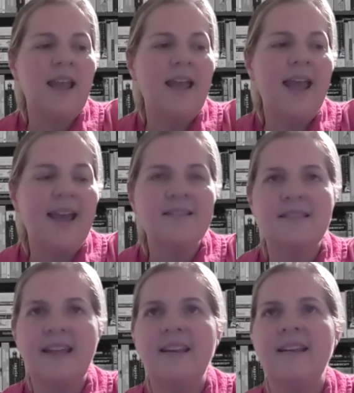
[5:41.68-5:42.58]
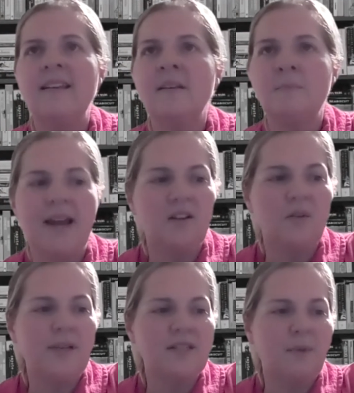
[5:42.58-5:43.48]
as stated by
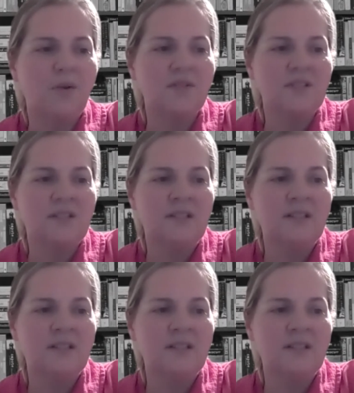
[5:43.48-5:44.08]
Louisa Moats.